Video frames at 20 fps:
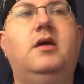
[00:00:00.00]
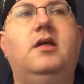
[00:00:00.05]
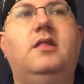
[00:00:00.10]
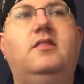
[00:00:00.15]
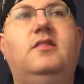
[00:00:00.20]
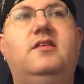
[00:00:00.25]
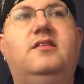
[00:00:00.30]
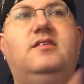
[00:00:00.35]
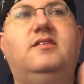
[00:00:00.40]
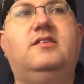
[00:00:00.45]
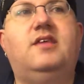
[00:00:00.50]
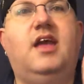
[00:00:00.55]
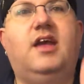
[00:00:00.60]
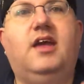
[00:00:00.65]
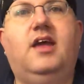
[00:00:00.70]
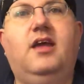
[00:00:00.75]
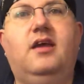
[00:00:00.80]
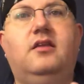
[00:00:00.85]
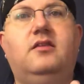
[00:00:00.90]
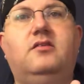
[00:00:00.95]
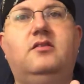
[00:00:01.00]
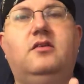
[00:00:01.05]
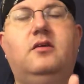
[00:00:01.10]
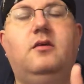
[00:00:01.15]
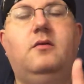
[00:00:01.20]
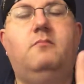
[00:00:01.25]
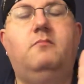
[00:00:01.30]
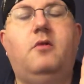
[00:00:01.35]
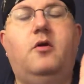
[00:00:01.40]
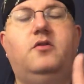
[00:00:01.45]
The second
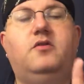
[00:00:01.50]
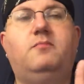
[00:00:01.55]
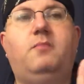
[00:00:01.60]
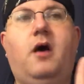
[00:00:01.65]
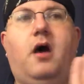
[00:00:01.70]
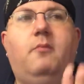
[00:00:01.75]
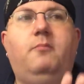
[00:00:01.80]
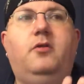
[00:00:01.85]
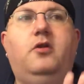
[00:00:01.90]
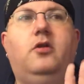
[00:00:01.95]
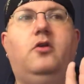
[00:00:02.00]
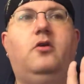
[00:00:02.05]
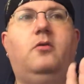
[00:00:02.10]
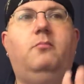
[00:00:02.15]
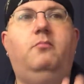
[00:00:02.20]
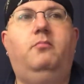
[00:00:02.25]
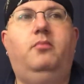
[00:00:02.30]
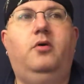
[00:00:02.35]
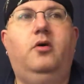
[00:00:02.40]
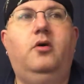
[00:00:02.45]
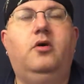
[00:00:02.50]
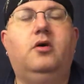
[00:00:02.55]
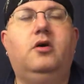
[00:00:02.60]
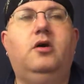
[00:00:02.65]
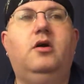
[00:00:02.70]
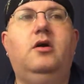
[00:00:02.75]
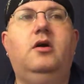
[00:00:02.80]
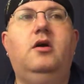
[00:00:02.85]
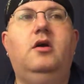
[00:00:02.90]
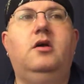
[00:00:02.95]
most popular book,
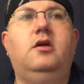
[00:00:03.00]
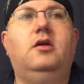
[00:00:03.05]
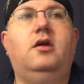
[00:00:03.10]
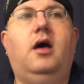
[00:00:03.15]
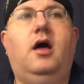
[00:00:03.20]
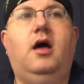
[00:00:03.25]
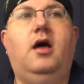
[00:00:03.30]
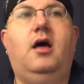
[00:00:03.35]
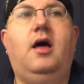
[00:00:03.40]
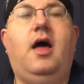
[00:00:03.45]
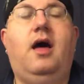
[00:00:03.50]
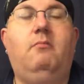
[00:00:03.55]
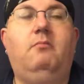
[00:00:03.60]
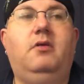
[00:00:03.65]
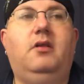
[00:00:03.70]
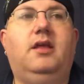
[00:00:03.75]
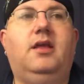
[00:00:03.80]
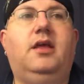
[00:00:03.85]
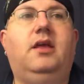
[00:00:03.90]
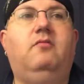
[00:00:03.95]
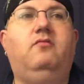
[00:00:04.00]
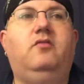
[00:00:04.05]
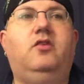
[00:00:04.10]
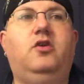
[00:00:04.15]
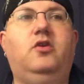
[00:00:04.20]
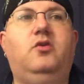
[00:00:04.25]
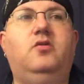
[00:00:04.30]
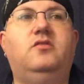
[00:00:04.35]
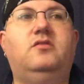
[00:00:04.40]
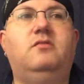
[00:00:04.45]
I believe,
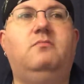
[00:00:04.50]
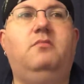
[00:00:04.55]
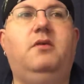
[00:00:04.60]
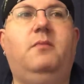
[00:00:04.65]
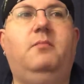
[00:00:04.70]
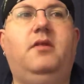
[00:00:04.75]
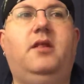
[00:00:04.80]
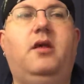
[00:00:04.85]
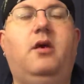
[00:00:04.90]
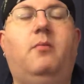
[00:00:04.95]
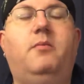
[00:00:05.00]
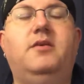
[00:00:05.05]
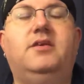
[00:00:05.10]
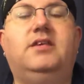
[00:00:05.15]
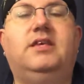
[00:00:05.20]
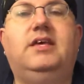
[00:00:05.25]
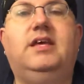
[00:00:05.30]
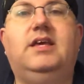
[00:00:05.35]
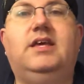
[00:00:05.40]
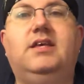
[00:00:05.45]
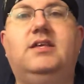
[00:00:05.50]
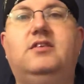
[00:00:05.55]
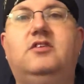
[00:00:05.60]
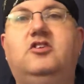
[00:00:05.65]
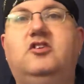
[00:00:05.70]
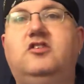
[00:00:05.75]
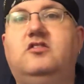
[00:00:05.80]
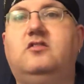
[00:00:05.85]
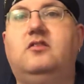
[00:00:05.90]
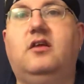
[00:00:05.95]
used in bibliomancy is
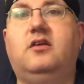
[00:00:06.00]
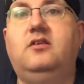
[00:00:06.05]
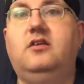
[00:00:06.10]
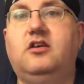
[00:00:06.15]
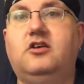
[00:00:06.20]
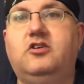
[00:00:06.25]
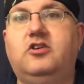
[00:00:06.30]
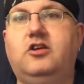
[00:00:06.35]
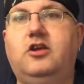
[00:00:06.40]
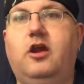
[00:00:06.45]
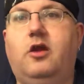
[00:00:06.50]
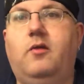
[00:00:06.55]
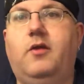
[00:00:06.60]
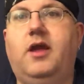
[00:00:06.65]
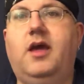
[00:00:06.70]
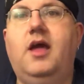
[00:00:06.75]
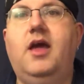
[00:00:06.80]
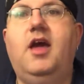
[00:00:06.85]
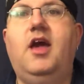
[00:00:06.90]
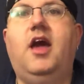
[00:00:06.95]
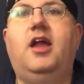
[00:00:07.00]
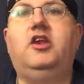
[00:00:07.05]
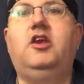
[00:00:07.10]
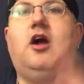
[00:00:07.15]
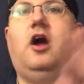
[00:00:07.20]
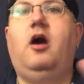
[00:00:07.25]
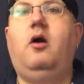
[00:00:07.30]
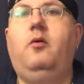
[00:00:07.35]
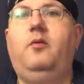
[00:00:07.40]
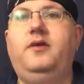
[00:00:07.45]
just a dictionary. And you
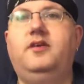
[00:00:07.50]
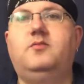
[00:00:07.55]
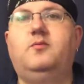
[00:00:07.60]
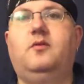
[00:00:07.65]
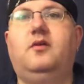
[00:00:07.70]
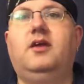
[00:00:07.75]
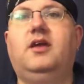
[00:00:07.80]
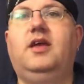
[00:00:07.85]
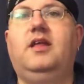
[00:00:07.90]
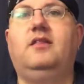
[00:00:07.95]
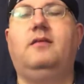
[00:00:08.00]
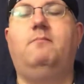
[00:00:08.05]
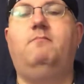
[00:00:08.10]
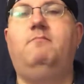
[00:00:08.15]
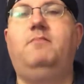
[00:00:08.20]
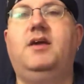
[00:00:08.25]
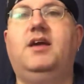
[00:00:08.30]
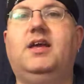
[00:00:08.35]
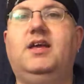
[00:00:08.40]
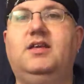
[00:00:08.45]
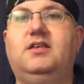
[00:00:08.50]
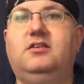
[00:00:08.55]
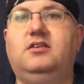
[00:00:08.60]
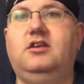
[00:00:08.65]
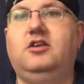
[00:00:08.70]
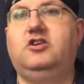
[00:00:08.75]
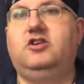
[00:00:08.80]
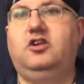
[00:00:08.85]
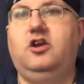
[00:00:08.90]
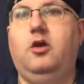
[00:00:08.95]
always want to get the biggest
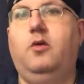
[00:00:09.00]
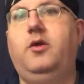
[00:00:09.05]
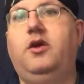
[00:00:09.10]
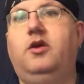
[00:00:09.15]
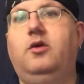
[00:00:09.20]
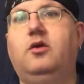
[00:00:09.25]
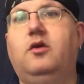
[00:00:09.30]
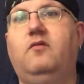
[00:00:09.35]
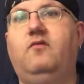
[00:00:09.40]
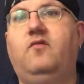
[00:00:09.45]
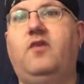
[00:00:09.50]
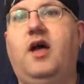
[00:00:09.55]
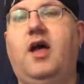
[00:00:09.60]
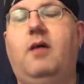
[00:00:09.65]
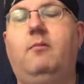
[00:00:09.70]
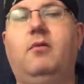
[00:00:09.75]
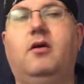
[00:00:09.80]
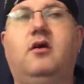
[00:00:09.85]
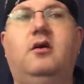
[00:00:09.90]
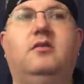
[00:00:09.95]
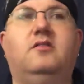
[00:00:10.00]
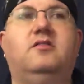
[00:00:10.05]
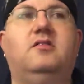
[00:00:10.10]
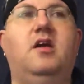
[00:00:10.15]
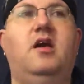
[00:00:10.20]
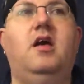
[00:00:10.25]
dictionary you can find because